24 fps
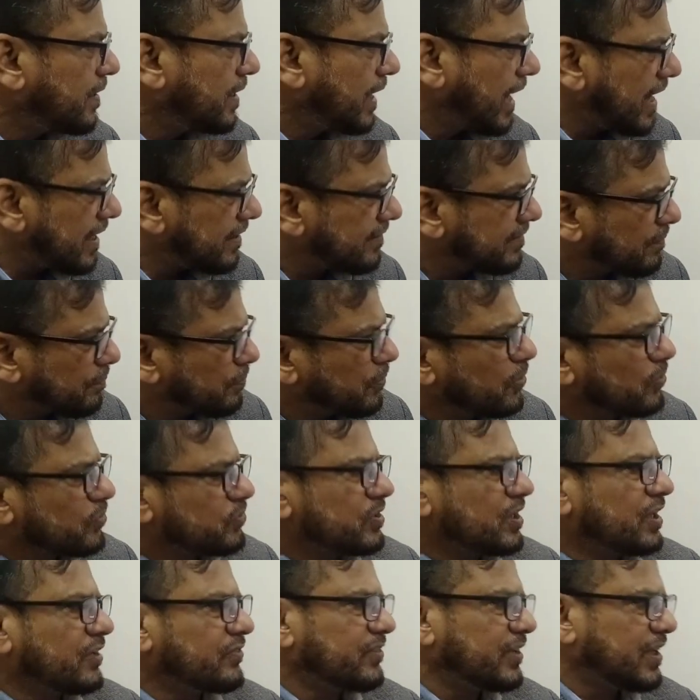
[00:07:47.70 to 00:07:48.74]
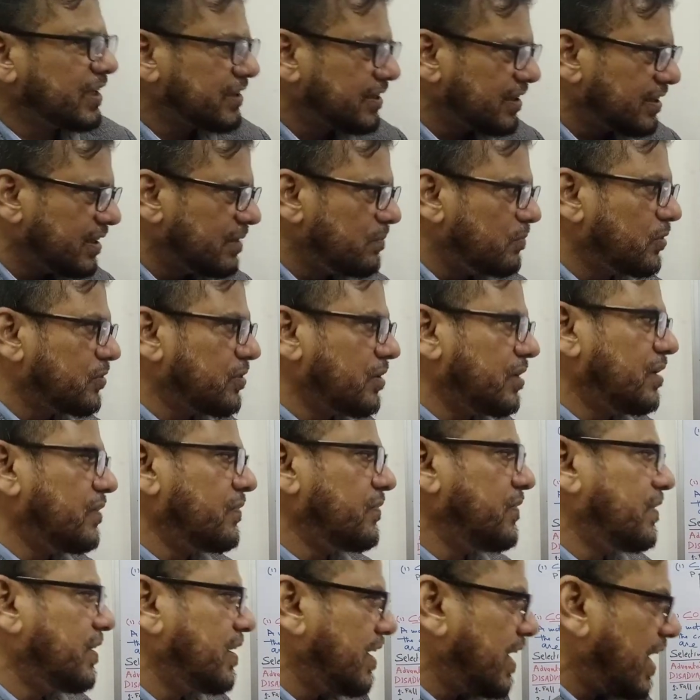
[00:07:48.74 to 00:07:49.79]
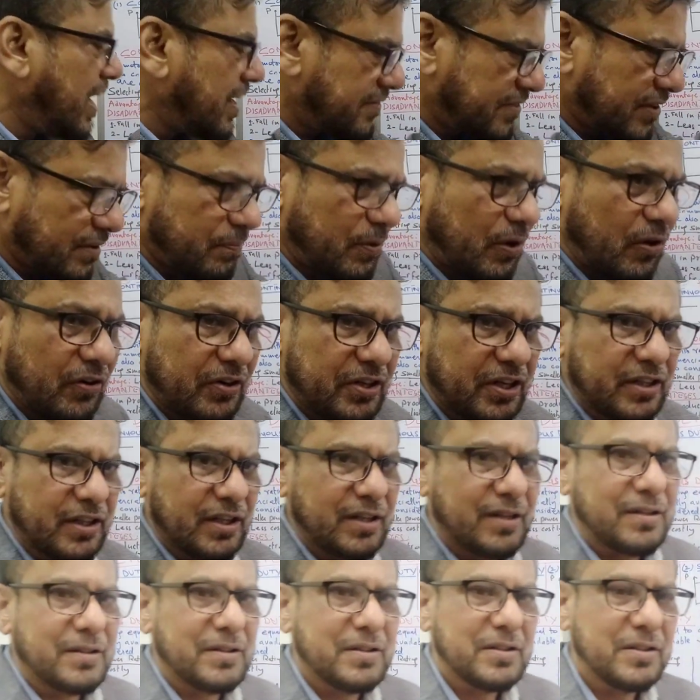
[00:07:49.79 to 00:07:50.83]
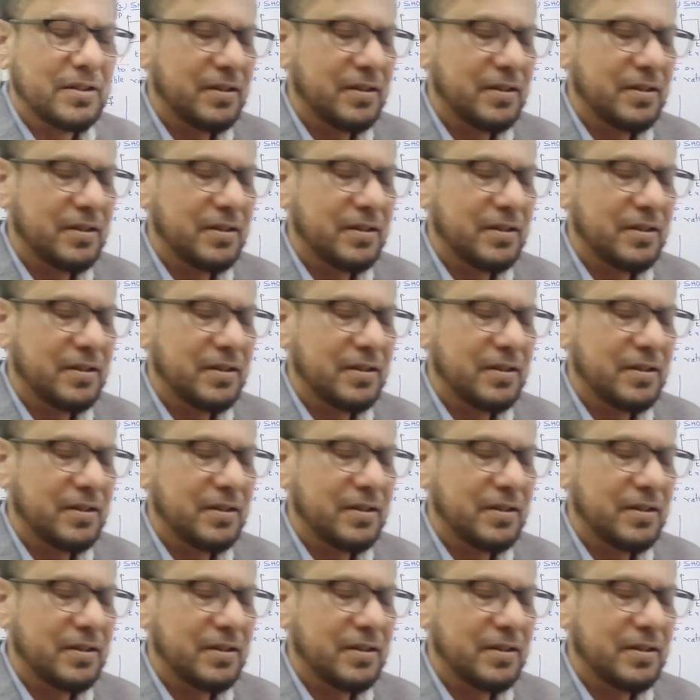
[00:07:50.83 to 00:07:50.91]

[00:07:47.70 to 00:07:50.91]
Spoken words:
And suppose you have selected a motor of larger power rating,